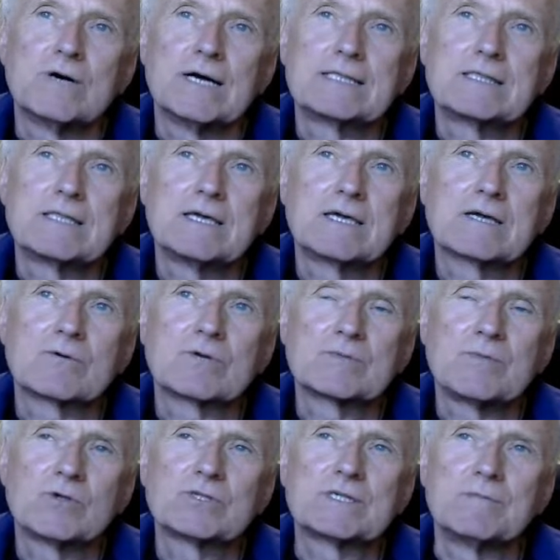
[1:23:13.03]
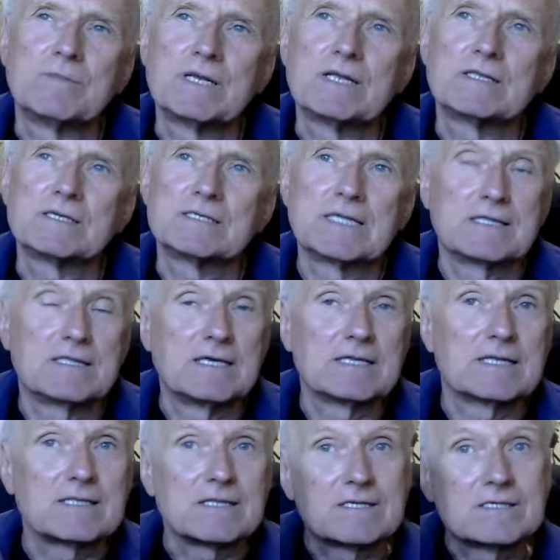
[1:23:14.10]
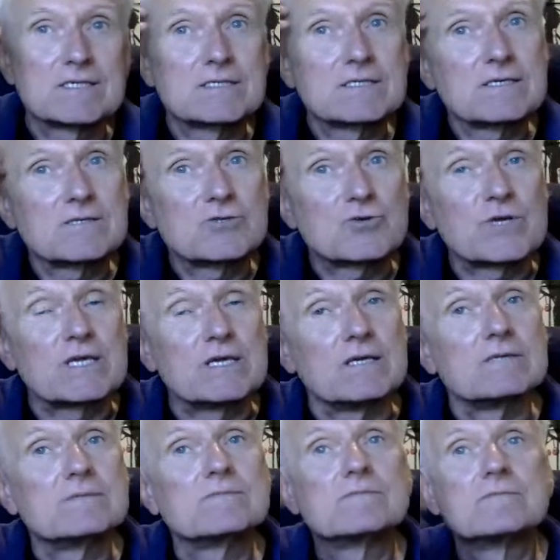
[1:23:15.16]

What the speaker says: I think a responsibility is the thing that is tricky.